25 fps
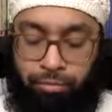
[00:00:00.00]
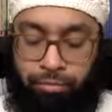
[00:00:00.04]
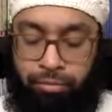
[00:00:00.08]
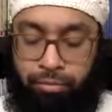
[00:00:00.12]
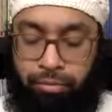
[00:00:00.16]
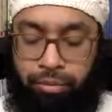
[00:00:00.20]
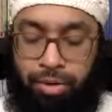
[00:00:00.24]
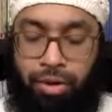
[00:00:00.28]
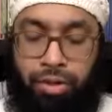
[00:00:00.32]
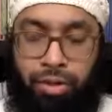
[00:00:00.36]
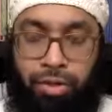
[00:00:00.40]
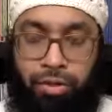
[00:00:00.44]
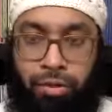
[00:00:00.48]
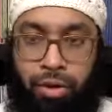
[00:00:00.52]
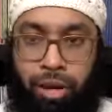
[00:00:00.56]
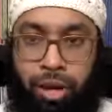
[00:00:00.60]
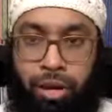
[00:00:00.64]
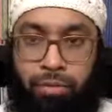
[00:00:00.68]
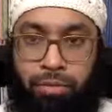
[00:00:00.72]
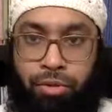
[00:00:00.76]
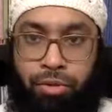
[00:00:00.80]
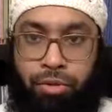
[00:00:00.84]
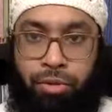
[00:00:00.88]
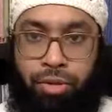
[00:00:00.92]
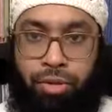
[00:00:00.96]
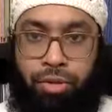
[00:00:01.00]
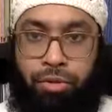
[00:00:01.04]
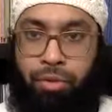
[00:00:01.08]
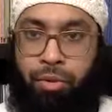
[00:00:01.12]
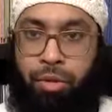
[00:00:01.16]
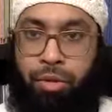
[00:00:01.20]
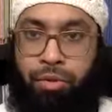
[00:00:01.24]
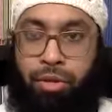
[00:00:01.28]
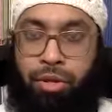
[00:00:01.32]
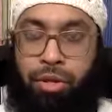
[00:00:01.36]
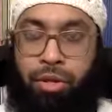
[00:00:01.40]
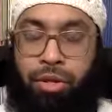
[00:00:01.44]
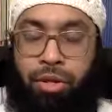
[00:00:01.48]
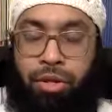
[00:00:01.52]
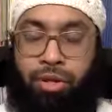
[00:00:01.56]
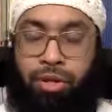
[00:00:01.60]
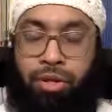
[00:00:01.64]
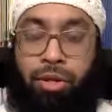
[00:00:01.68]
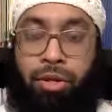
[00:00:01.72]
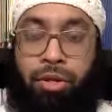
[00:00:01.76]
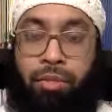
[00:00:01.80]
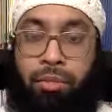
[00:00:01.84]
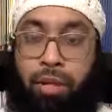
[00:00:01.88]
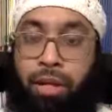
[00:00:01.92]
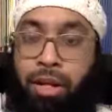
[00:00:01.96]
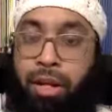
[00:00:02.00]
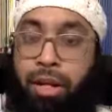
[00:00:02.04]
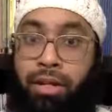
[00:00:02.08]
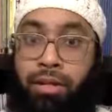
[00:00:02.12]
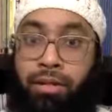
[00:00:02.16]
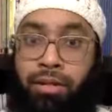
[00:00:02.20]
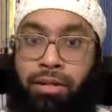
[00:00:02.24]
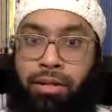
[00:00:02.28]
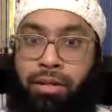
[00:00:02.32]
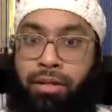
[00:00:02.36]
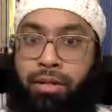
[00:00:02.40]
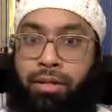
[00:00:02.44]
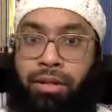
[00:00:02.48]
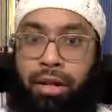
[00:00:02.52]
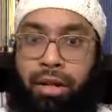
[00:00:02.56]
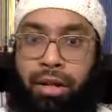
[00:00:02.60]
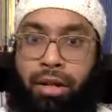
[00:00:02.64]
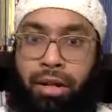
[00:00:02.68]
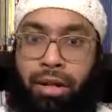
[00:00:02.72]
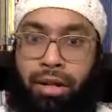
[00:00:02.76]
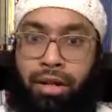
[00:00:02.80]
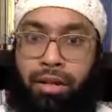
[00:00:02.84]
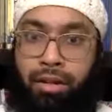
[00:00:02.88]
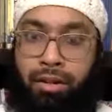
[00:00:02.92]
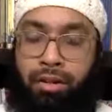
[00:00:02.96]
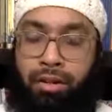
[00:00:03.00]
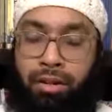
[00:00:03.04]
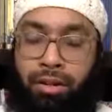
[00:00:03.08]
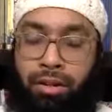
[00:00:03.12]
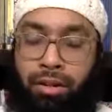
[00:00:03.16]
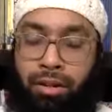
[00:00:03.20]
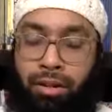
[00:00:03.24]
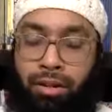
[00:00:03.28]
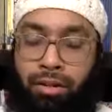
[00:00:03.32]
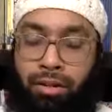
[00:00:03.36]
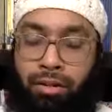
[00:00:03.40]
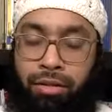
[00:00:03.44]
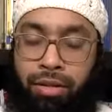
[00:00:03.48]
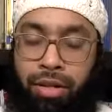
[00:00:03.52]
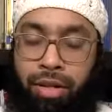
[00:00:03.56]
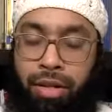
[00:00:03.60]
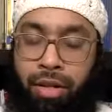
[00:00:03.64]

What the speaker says: describe to us what took place, right, in the